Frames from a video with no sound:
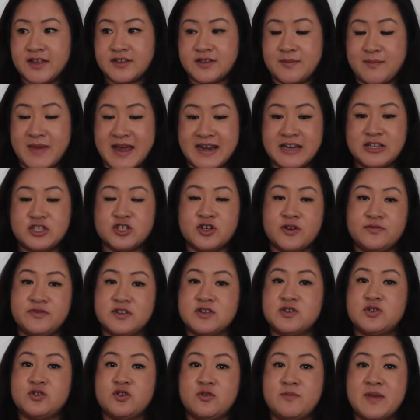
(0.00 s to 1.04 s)
The manager of
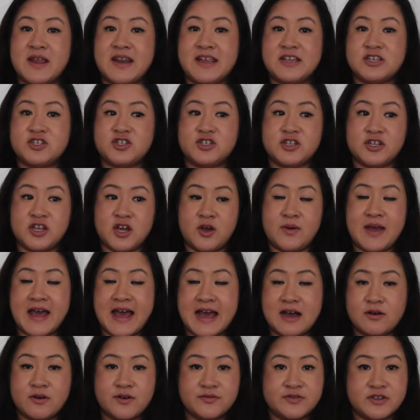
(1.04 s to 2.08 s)
the store managed to go
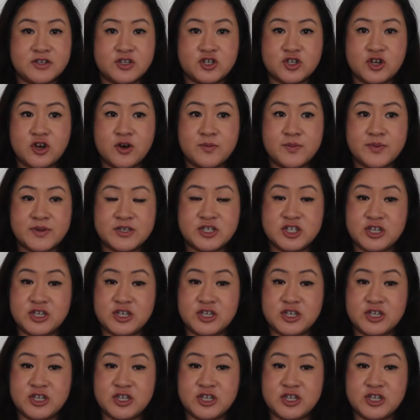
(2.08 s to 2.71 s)
out of the shop.